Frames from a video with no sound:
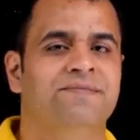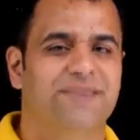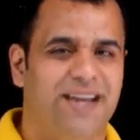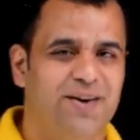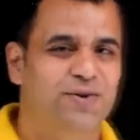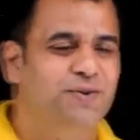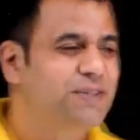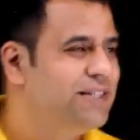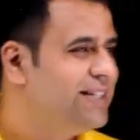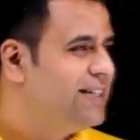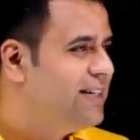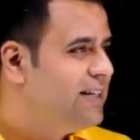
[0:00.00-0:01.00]
Hello.
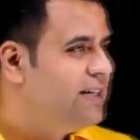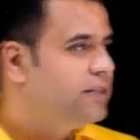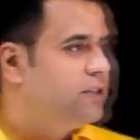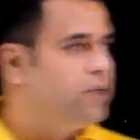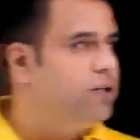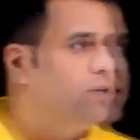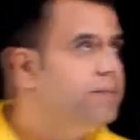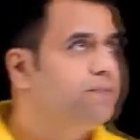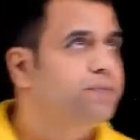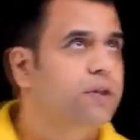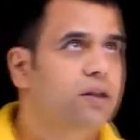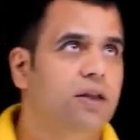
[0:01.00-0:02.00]
So
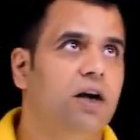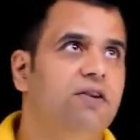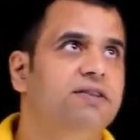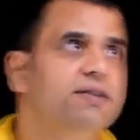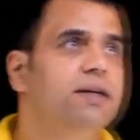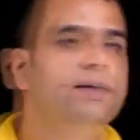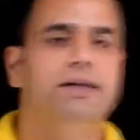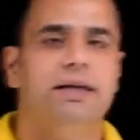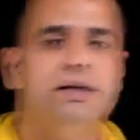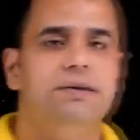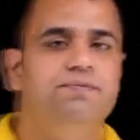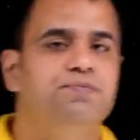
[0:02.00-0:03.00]
now we'll study
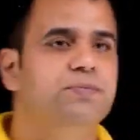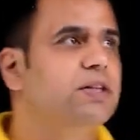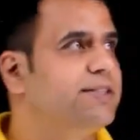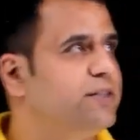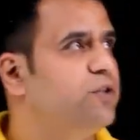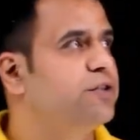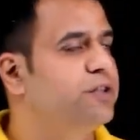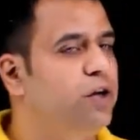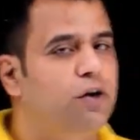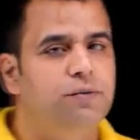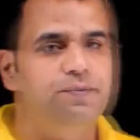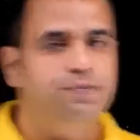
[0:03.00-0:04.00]
the Stokes
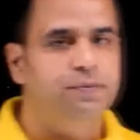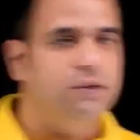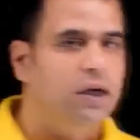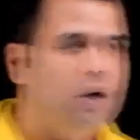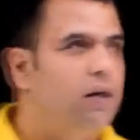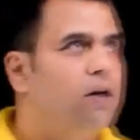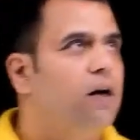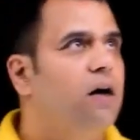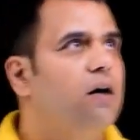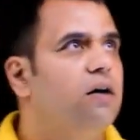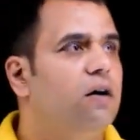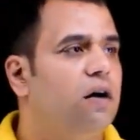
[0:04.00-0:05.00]
law.
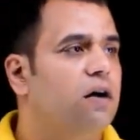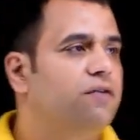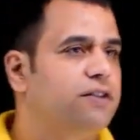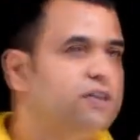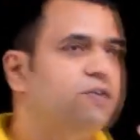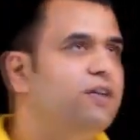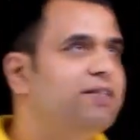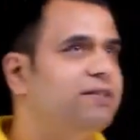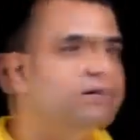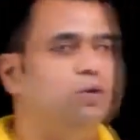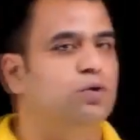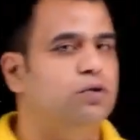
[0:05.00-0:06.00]
First of all, this
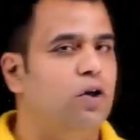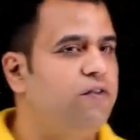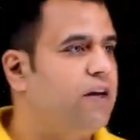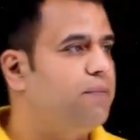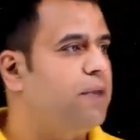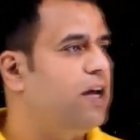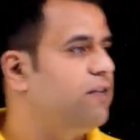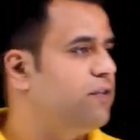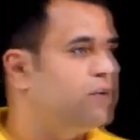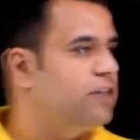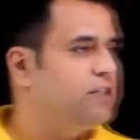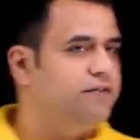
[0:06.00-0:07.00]
Stokes law we apply for
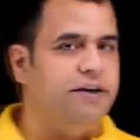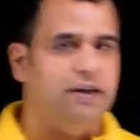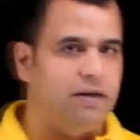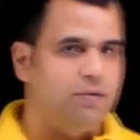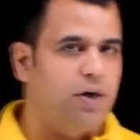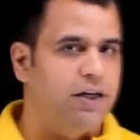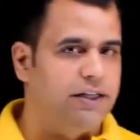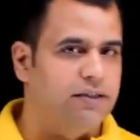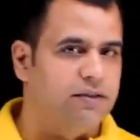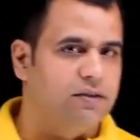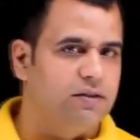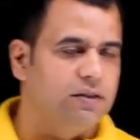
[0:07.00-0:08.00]
the spherical
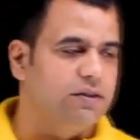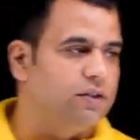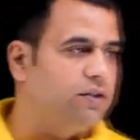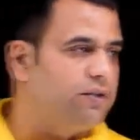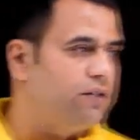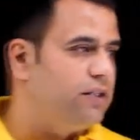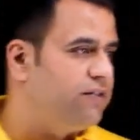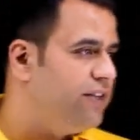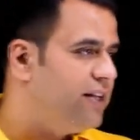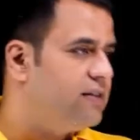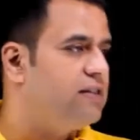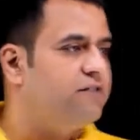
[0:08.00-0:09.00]
bodies. So if there
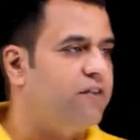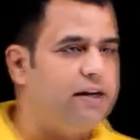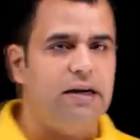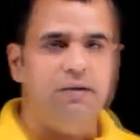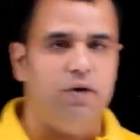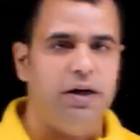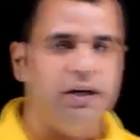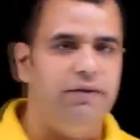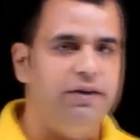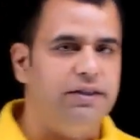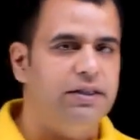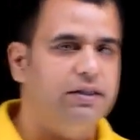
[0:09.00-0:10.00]
is a spherical body
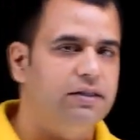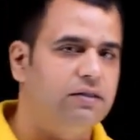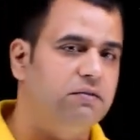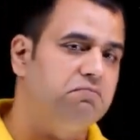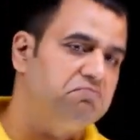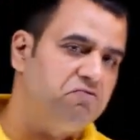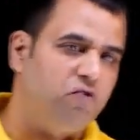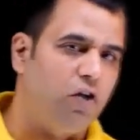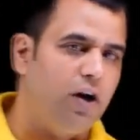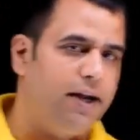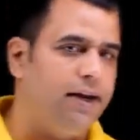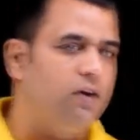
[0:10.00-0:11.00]
which is
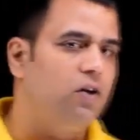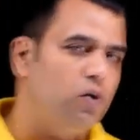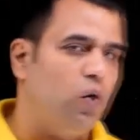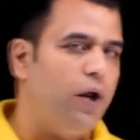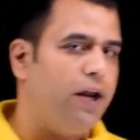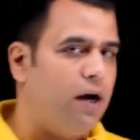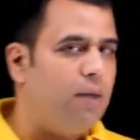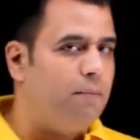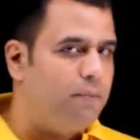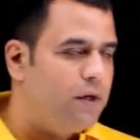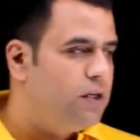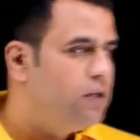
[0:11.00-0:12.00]
falling or going
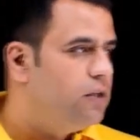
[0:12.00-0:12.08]
up